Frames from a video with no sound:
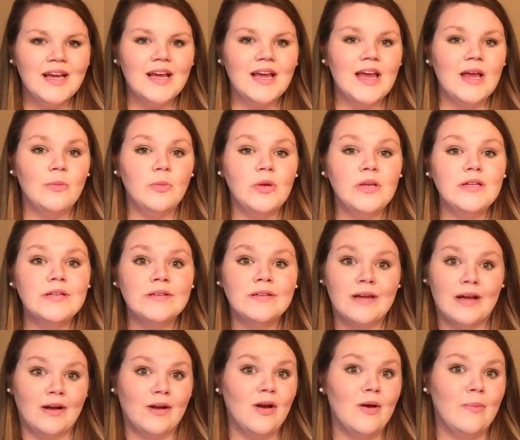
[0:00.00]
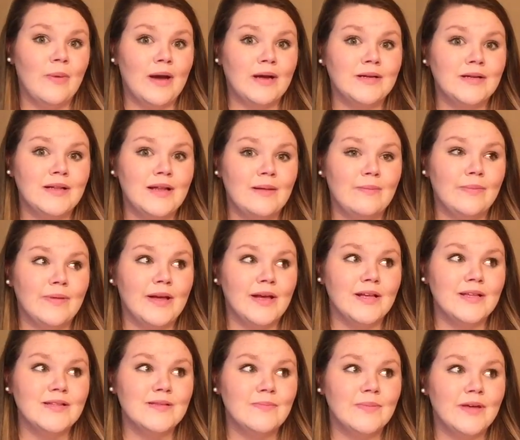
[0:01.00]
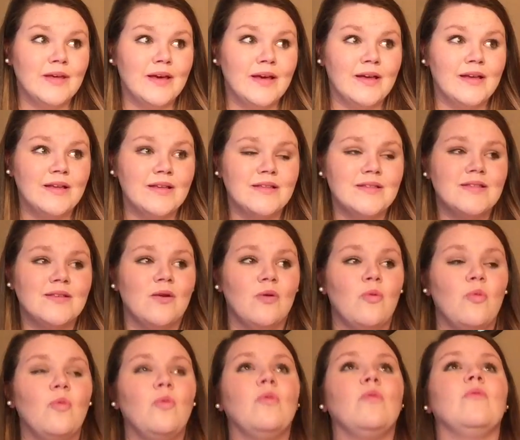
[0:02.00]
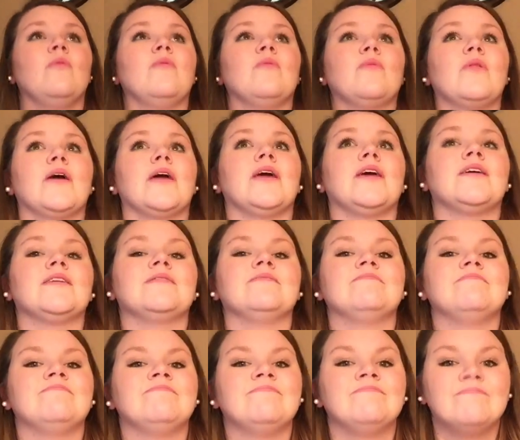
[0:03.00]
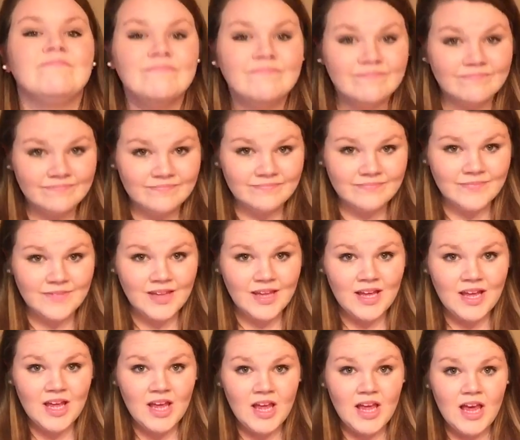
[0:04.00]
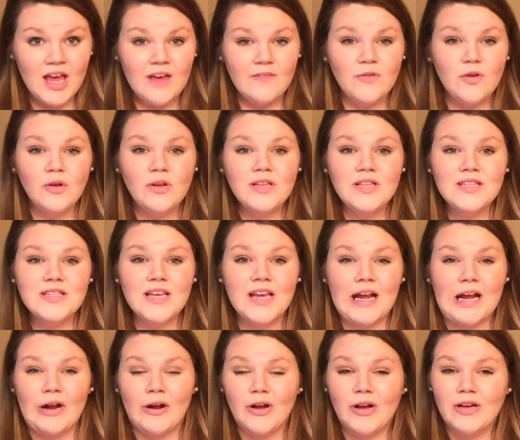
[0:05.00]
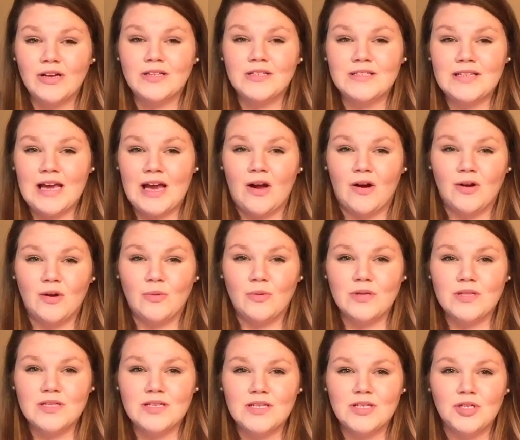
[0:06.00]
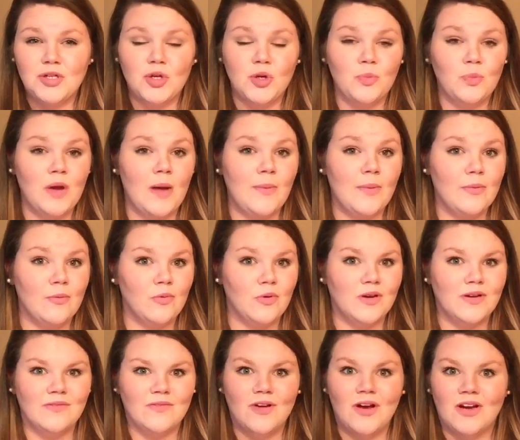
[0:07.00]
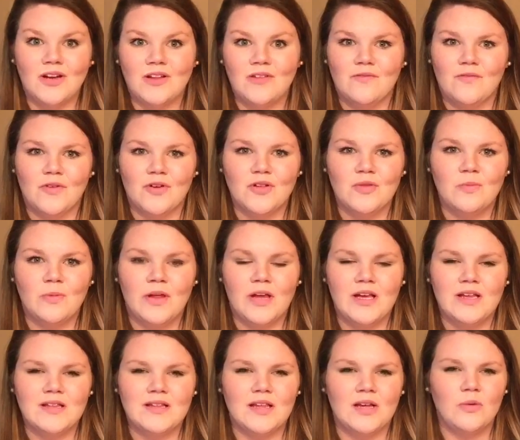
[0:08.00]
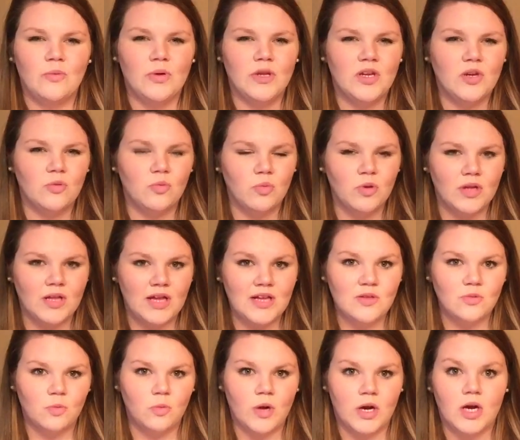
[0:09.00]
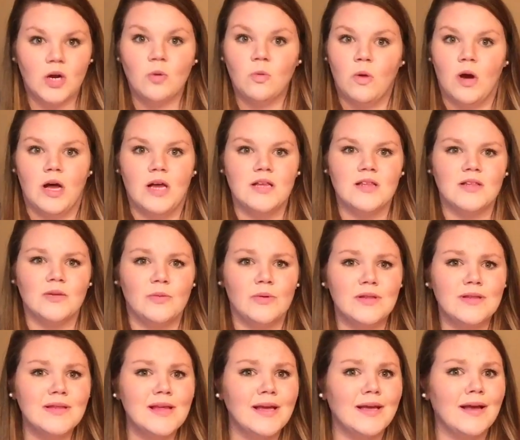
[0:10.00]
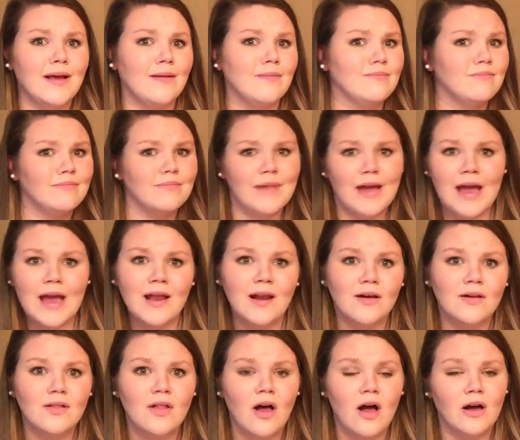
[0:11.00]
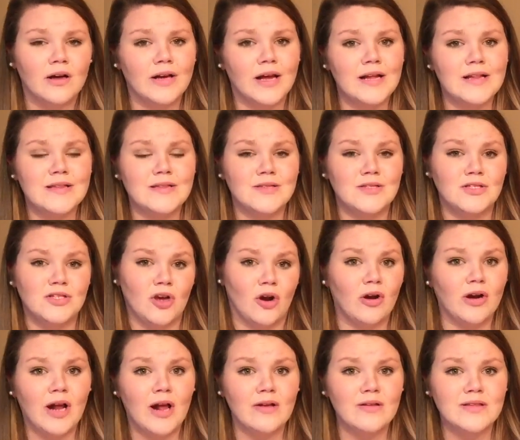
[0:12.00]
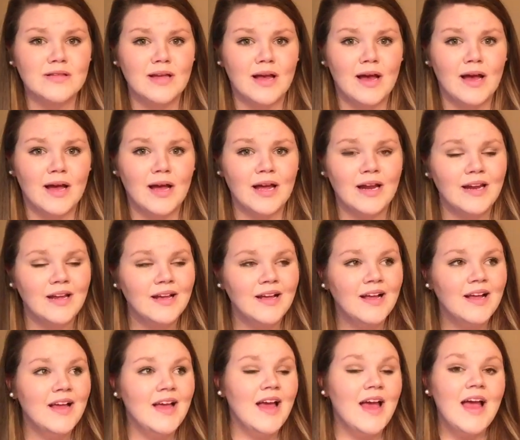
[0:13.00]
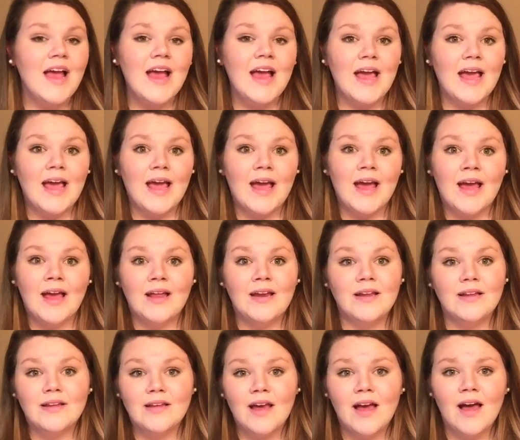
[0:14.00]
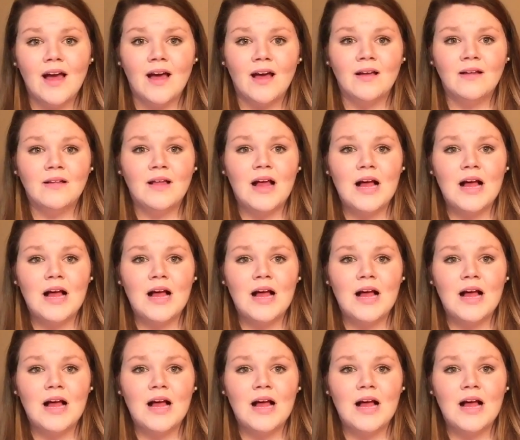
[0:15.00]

and we did not go back to that place because, like, if you had seen the area and town it was in, you probably wouldn't have gone in the first place. Like, we didn't realize where it was. So it's like 8 o'clock. It's dark outside. And yeah,